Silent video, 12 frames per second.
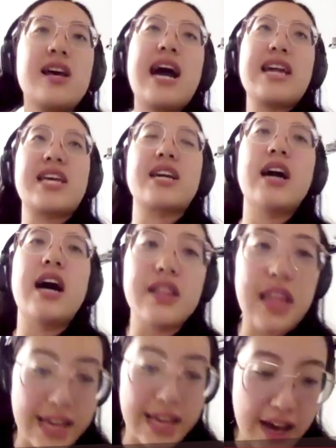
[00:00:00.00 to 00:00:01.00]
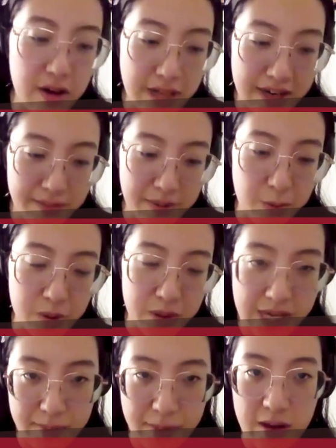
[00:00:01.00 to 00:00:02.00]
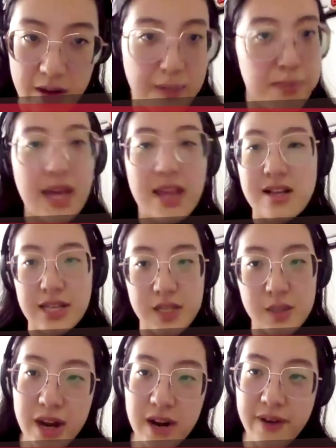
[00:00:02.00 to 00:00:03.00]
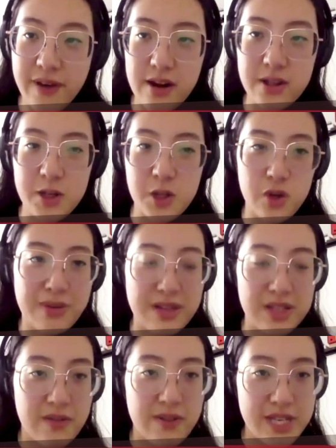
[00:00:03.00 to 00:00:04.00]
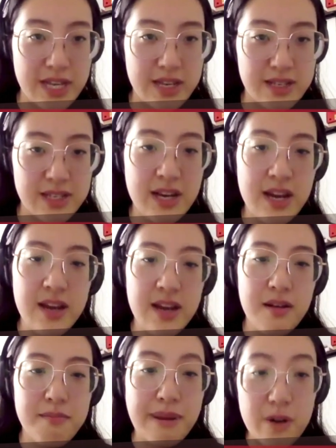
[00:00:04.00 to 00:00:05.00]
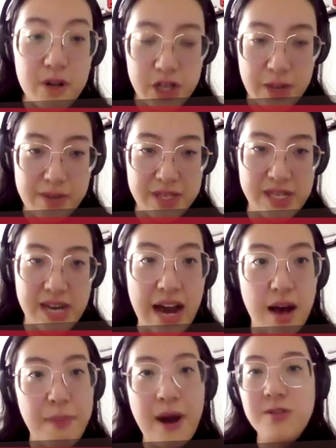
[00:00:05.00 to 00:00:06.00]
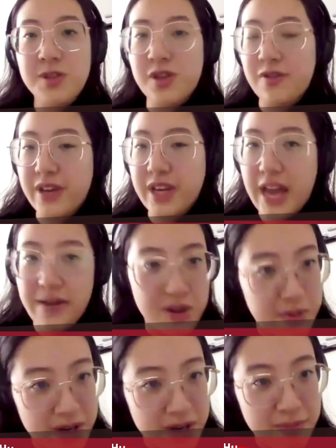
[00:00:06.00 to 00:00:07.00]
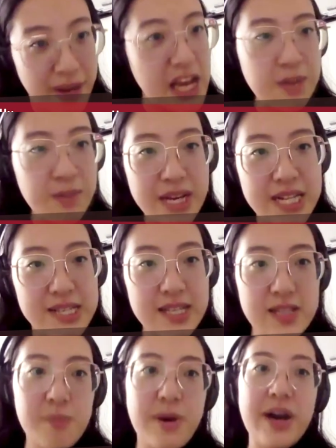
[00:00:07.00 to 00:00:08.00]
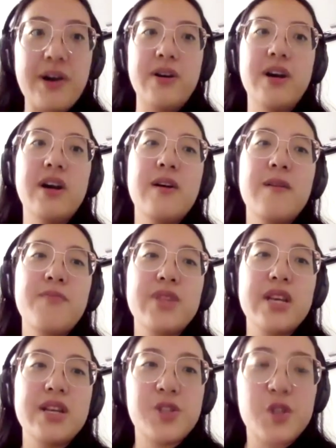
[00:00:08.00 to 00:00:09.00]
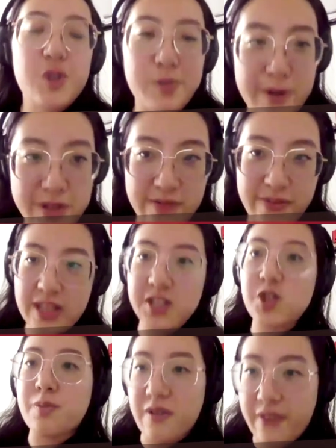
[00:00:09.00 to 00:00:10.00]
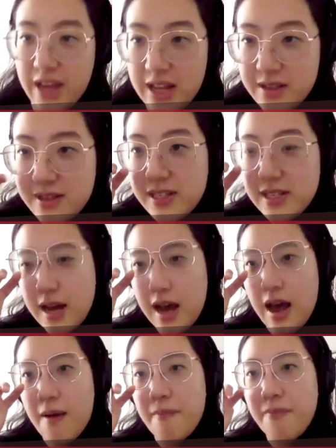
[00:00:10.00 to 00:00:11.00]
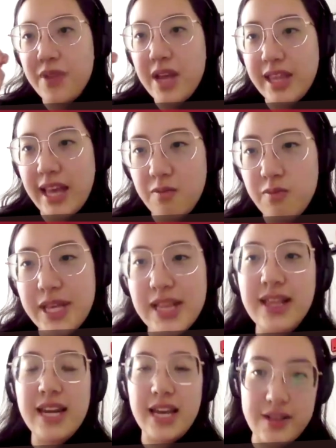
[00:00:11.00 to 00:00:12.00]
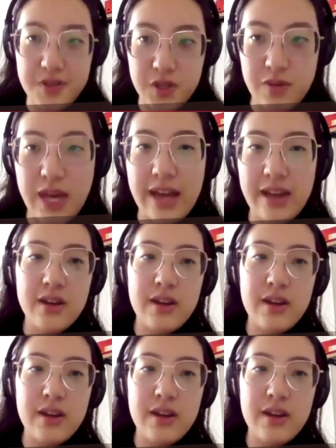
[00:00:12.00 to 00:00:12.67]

I think unlike how a lot of people think about like playlists on Spotify or the streaming services, membership is not about serving everyone by any means. It's about super serving super fans um, and like really leaning into that